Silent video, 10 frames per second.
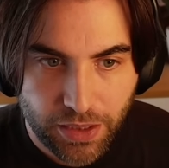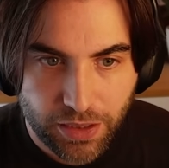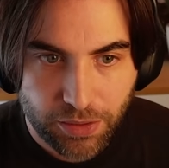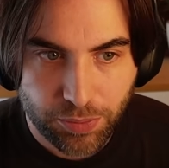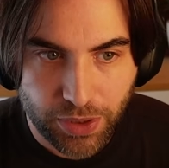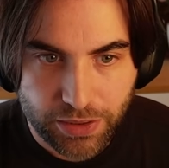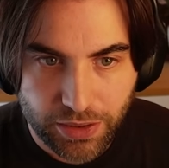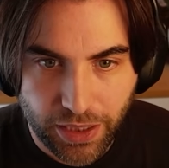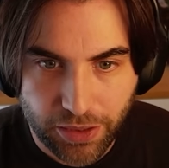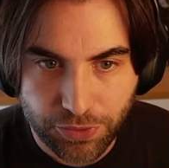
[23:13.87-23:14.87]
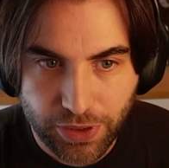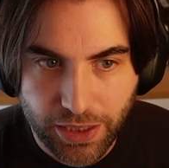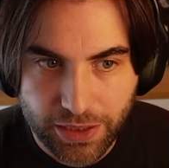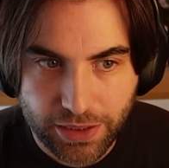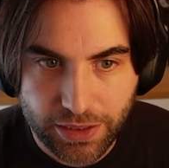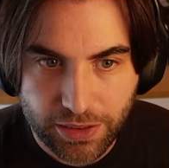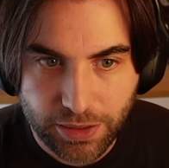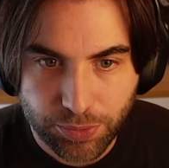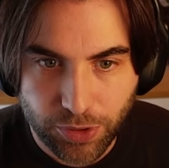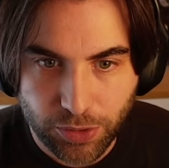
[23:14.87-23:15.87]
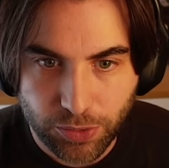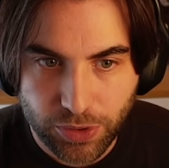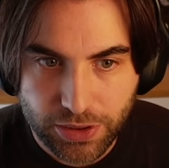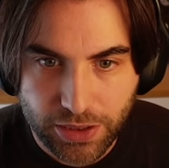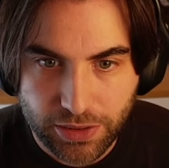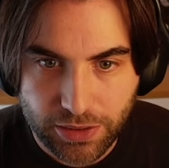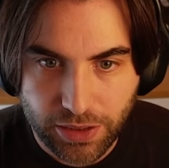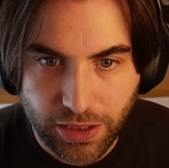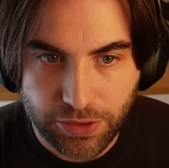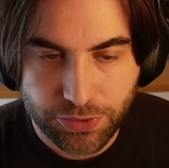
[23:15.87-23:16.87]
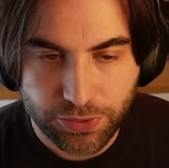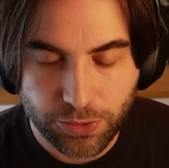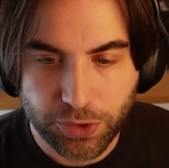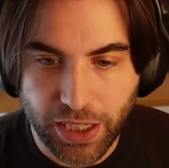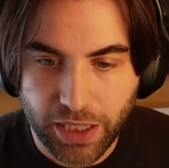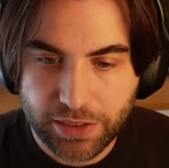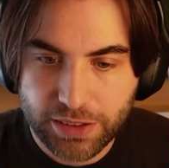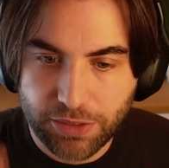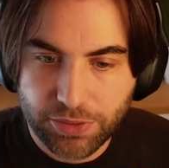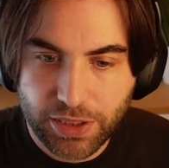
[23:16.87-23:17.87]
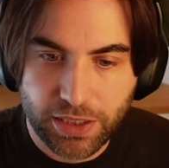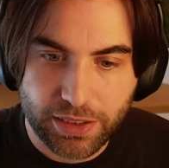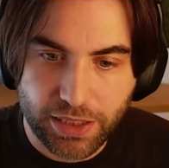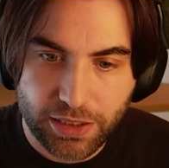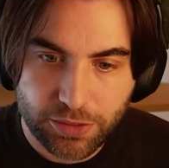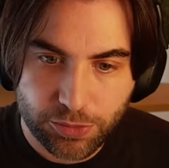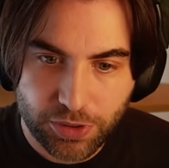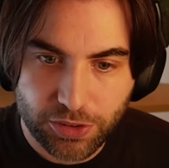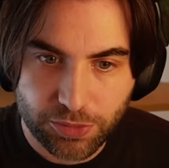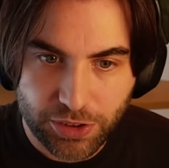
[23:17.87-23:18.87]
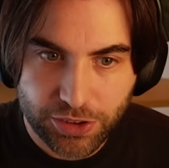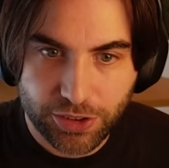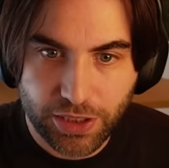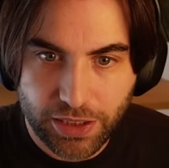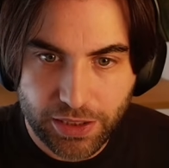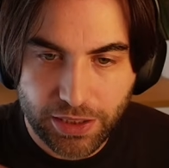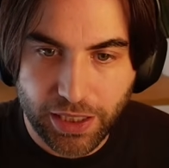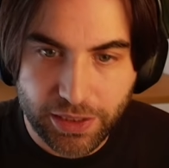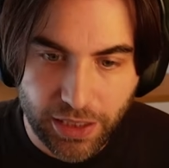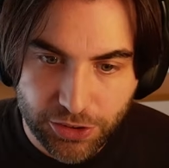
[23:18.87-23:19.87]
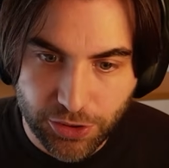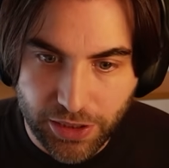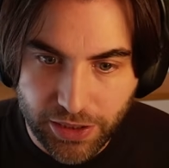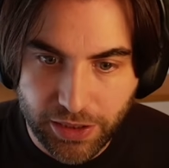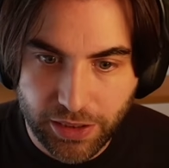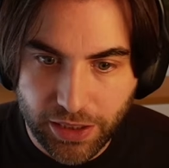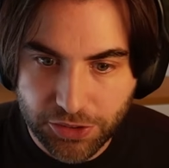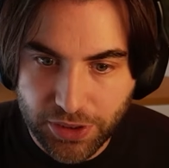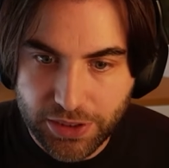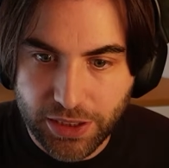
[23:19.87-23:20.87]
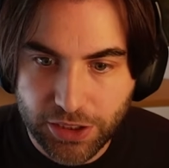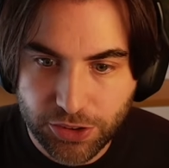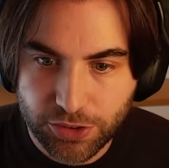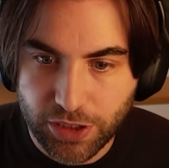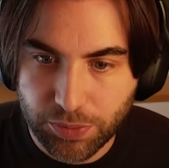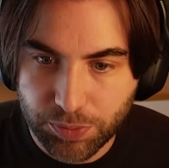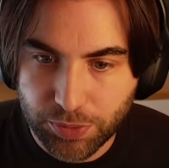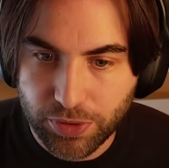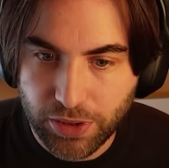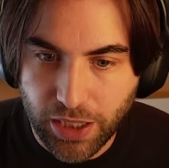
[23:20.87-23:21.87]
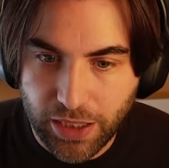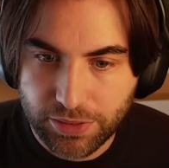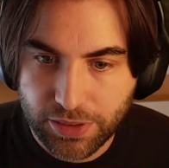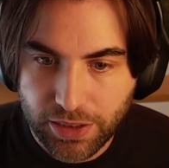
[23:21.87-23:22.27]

But I feel like the problem was that if we add something like that, we need to make sure that it can actually address the issues that people have.